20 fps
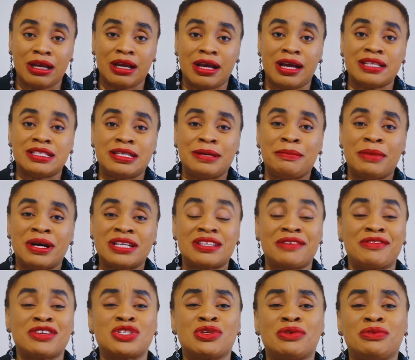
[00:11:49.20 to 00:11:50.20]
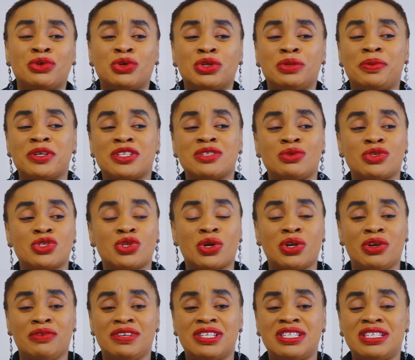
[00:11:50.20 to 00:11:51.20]
as a master. First of all, the person was
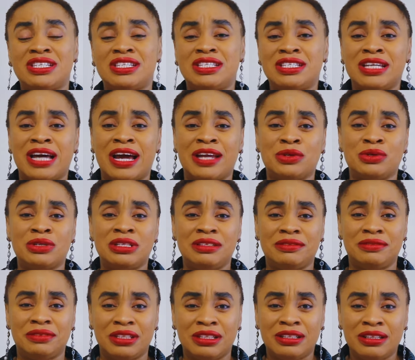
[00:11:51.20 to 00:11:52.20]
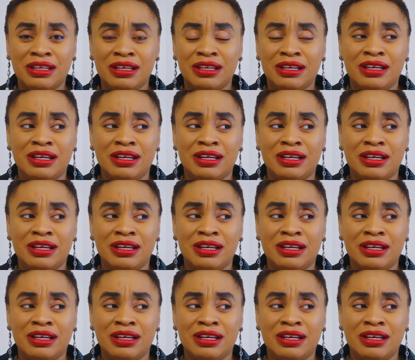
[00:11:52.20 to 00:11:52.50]
talking about the city I don't live in,